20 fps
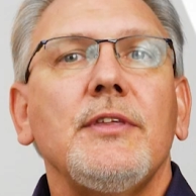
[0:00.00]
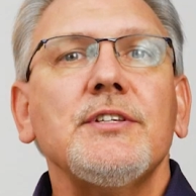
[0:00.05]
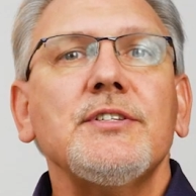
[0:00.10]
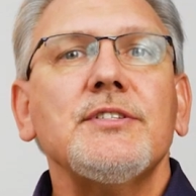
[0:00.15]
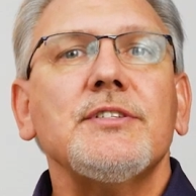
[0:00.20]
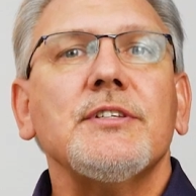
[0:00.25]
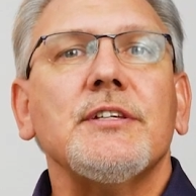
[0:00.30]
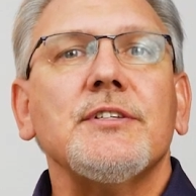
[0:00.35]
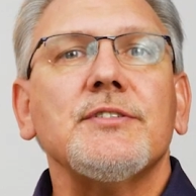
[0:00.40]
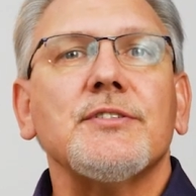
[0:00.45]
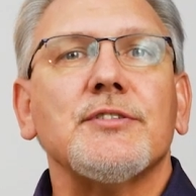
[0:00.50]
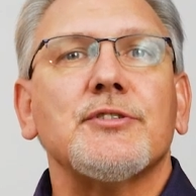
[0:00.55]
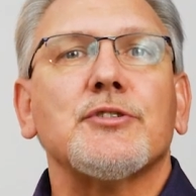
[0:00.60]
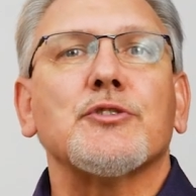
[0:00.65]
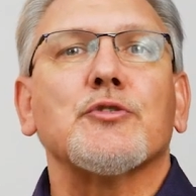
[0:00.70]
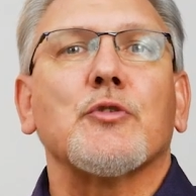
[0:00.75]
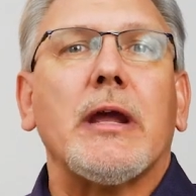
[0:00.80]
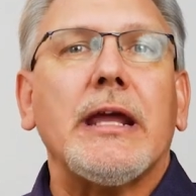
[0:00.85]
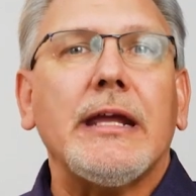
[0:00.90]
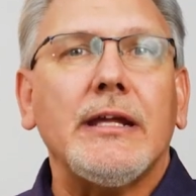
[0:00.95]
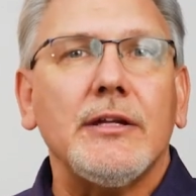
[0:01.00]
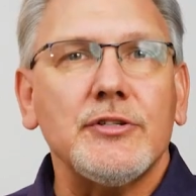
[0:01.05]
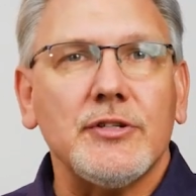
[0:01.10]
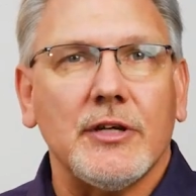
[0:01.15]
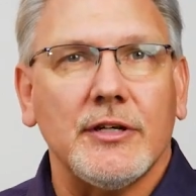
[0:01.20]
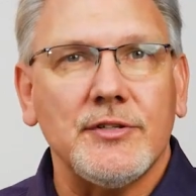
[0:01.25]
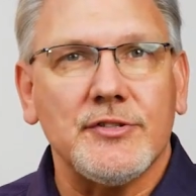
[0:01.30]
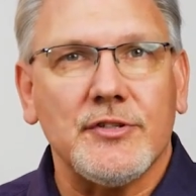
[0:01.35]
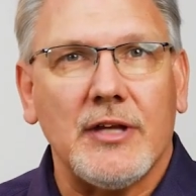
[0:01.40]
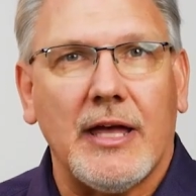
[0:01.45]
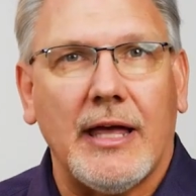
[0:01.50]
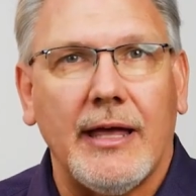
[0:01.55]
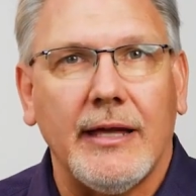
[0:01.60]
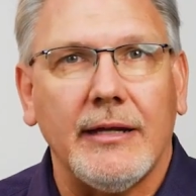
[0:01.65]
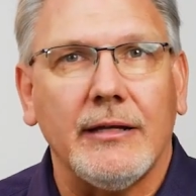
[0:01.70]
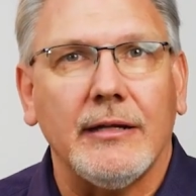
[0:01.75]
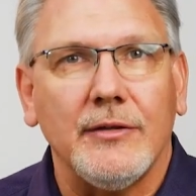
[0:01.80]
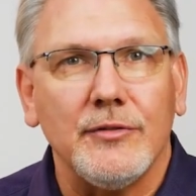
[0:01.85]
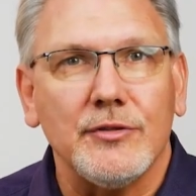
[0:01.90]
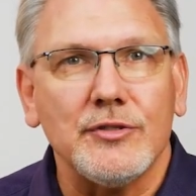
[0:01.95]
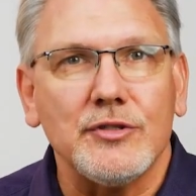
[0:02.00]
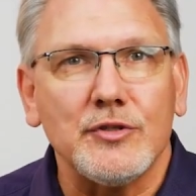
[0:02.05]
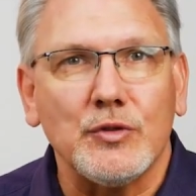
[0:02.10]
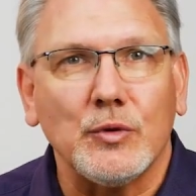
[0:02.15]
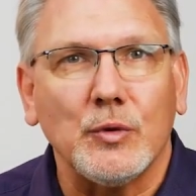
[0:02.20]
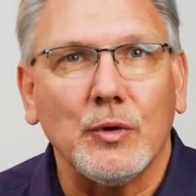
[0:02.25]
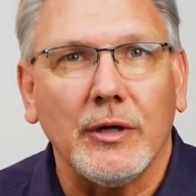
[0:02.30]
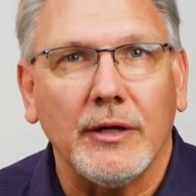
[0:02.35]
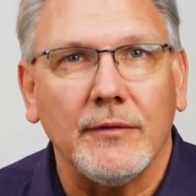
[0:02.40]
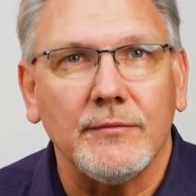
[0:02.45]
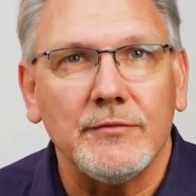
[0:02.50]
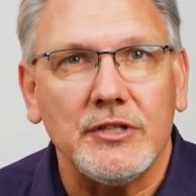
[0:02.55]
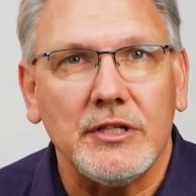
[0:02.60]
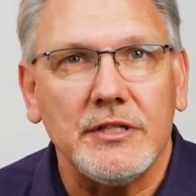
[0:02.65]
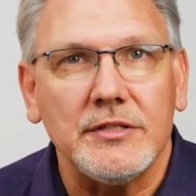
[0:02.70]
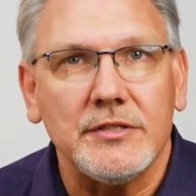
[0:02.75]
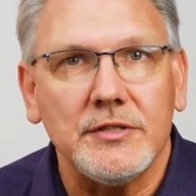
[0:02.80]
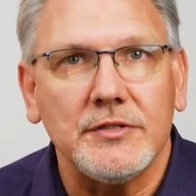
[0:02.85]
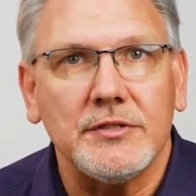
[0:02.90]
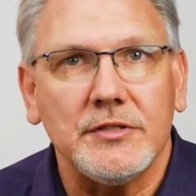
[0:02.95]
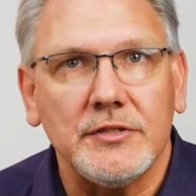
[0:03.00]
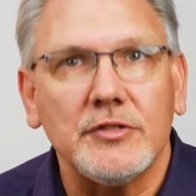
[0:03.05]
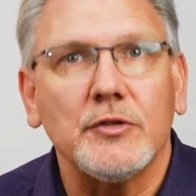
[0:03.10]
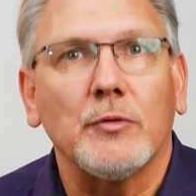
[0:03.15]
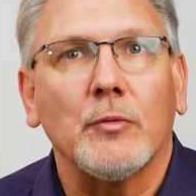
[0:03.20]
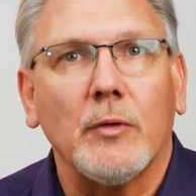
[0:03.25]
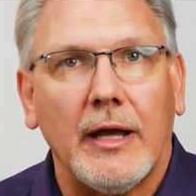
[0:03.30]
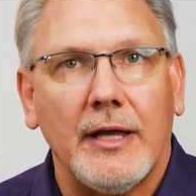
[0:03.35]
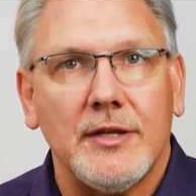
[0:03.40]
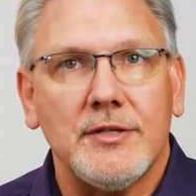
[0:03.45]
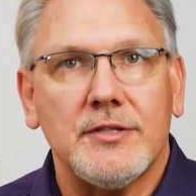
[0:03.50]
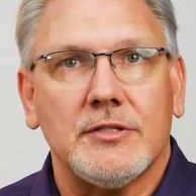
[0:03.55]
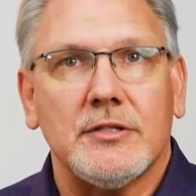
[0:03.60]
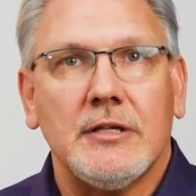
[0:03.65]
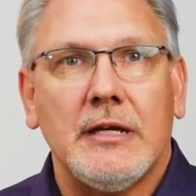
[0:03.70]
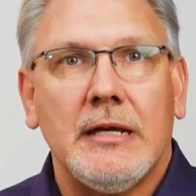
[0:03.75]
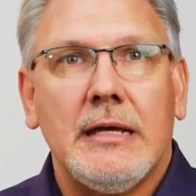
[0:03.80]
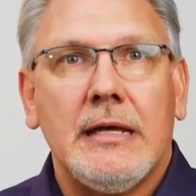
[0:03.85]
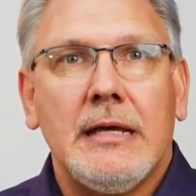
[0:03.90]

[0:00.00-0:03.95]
This is a strange aside in the story of Jesus' arrest.